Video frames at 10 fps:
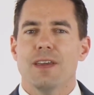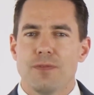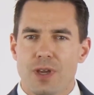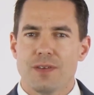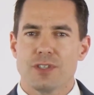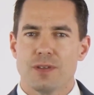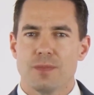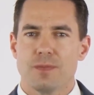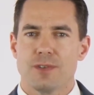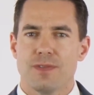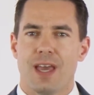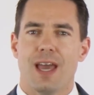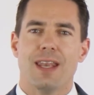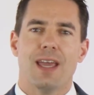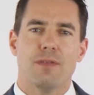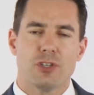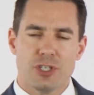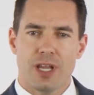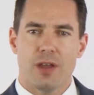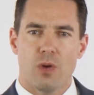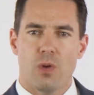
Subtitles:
If you have symptoms of that, have a challenge